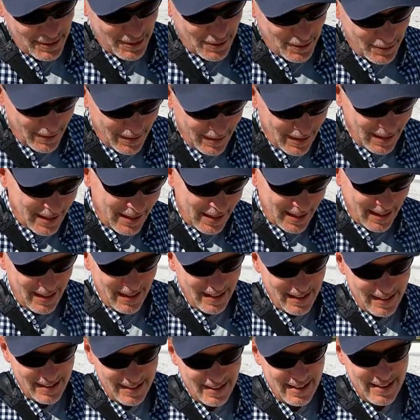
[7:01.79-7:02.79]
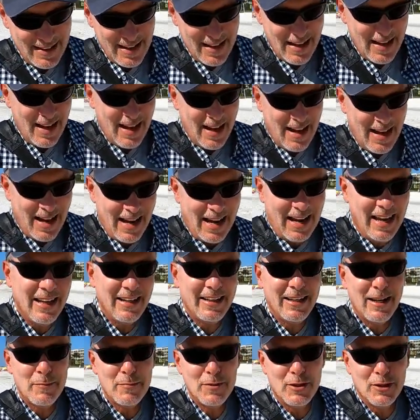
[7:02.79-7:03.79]
so yay. I
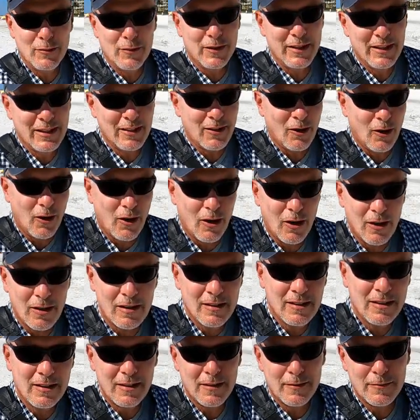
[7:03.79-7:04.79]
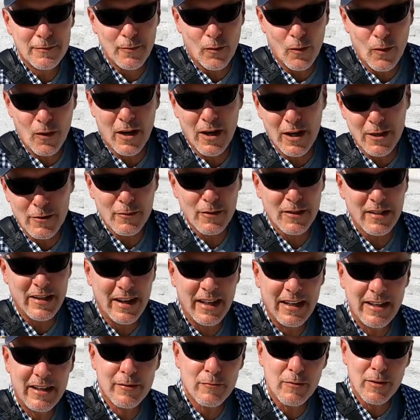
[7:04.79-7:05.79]
ended up doing all
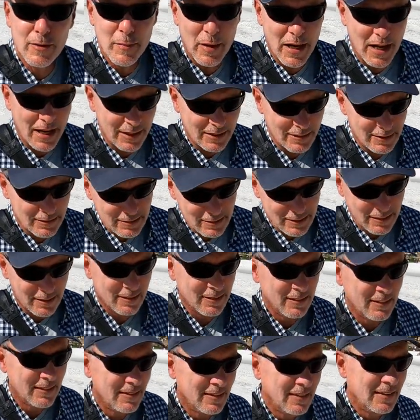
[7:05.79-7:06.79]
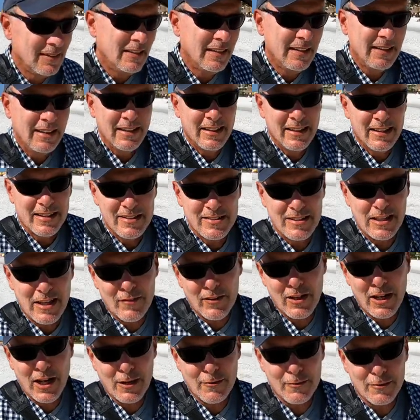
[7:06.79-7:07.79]
483 miles,
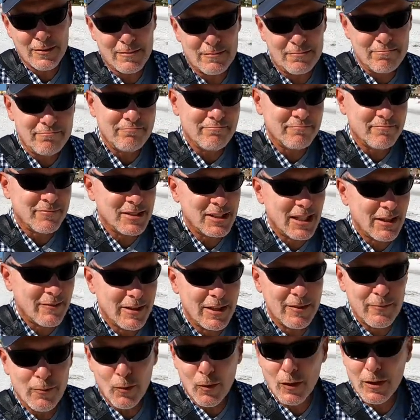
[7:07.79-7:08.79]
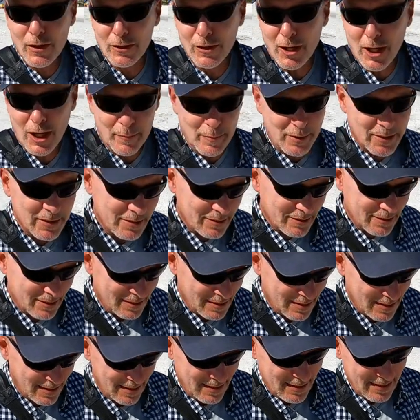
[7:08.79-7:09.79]
774 kilometers.
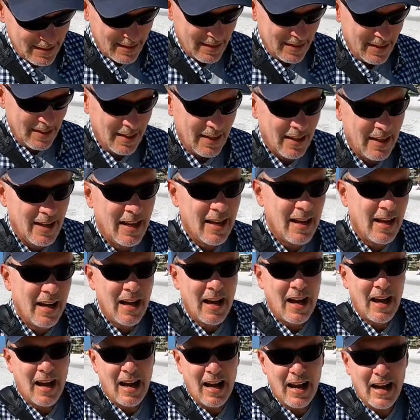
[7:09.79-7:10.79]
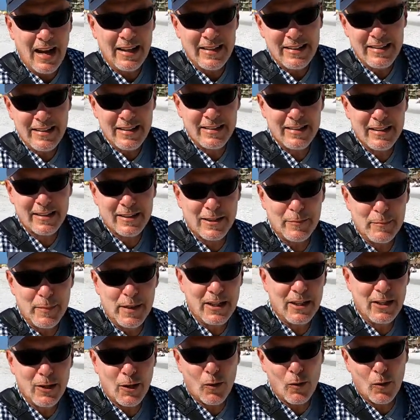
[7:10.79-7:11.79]
I did the
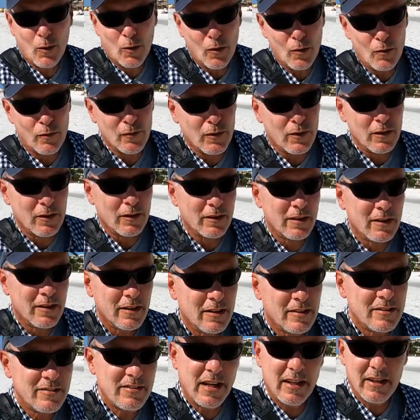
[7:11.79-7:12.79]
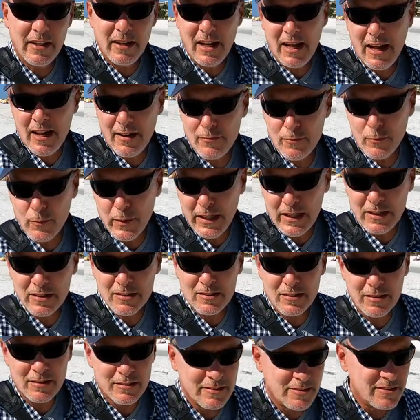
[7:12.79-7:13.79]
Camino over 10 and a half
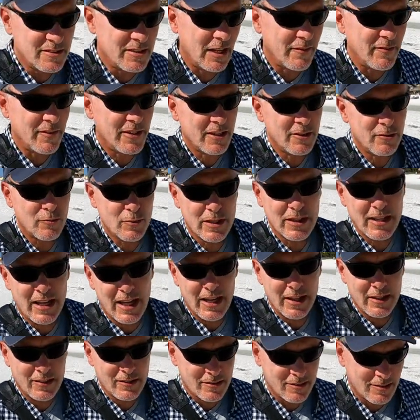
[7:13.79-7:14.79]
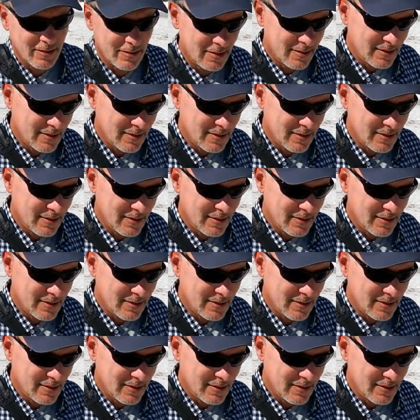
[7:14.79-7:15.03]
weeks, 73 days.